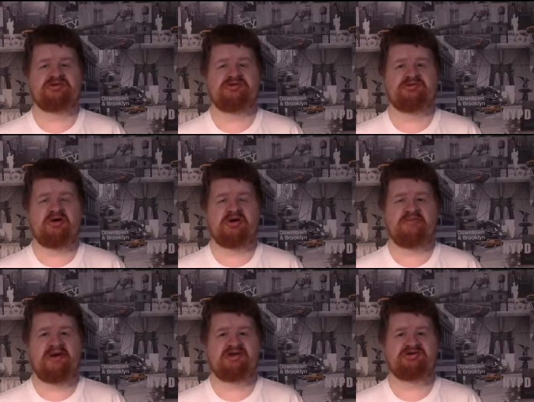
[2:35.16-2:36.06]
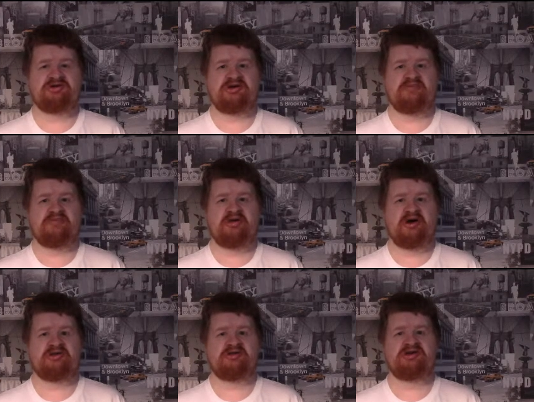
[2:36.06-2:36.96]
documentary,
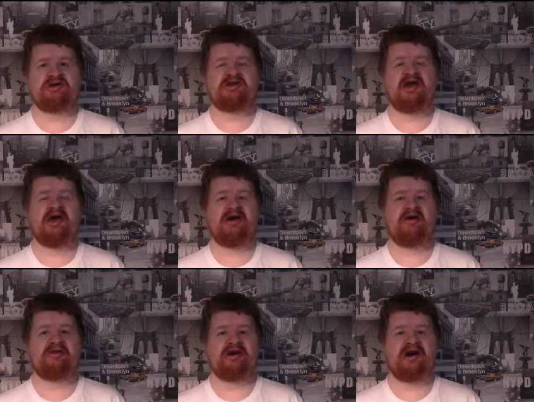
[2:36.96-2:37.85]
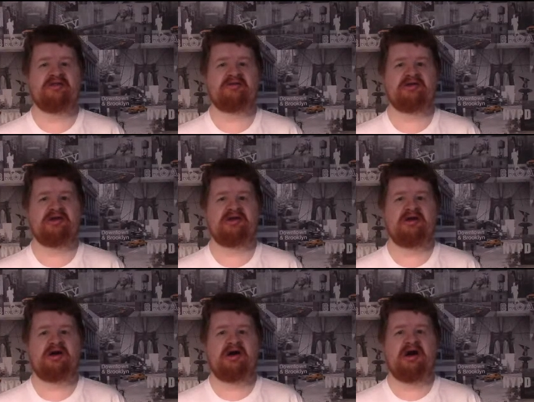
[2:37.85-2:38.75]
that he'd heard Anthony
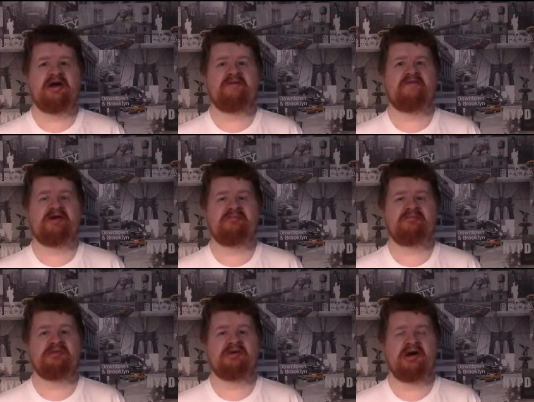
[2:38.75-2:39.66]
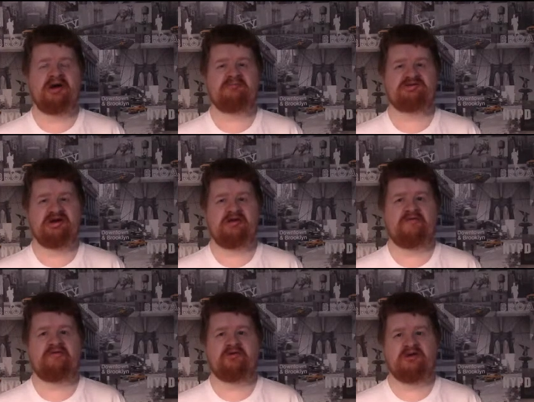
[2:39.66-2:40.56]
had filmed
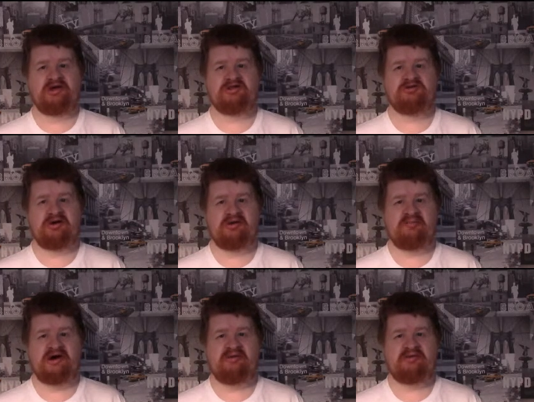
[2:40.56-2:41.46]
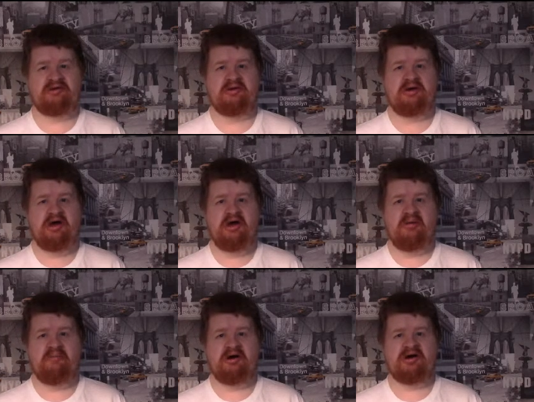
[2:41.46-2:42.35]
himself going into her apartment,
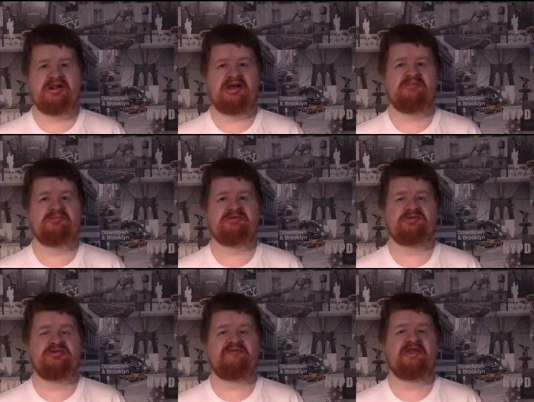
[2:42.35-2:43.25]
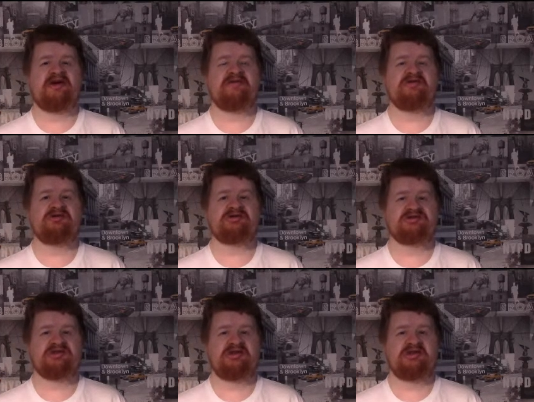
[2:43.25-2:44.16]
but claimed to have never
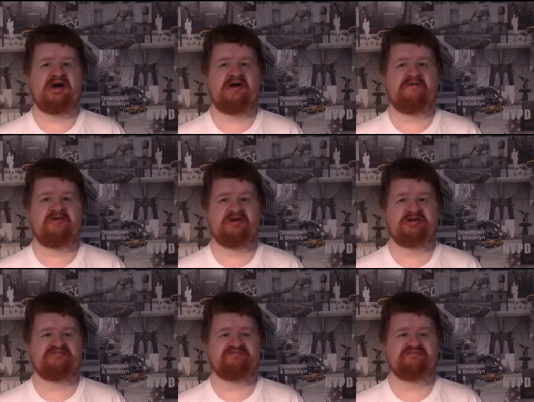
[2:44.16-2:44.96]
seen that footage.